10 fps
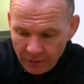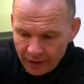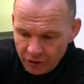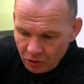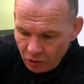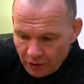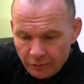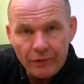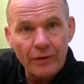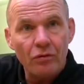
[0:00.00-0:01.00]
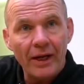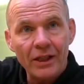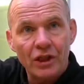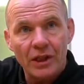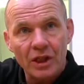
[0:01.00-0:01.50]
then you're looking for the
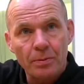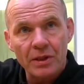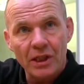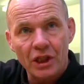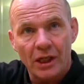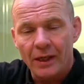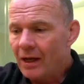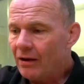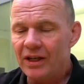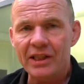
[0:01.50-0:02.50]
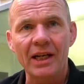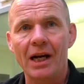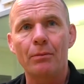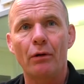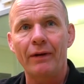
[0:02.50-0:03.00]
range in this position. This can
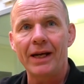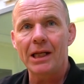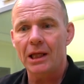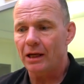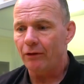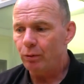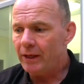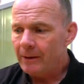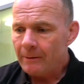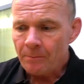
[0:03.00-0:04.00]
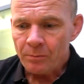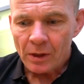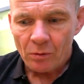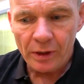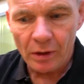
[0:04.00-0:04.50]
come off anything. If
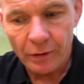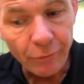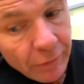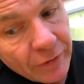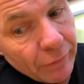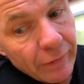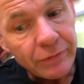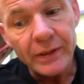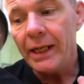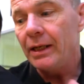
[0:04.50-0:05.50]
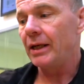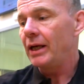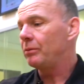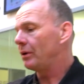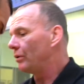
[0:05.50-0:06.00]
we're on a 50-50 and